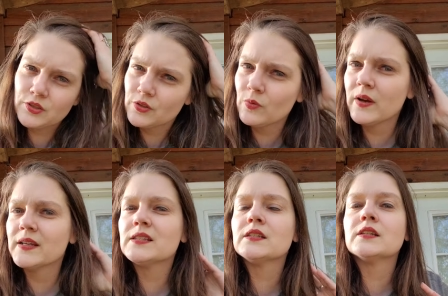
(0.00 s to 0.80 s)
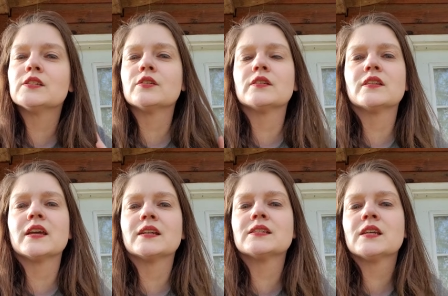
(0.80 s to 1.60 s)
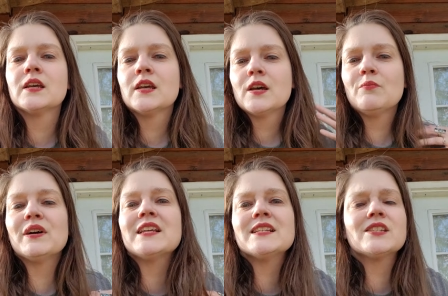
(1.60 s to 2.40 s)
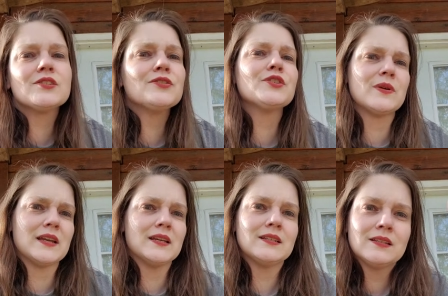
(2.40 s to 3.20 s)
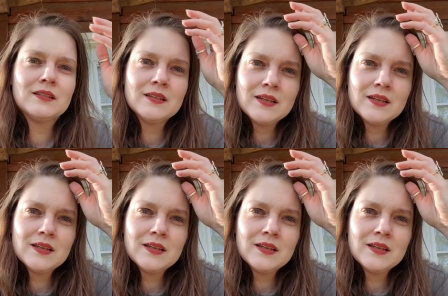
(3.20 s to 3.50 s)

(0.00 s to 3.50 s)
certain ways and does certain things, but he's still doing it.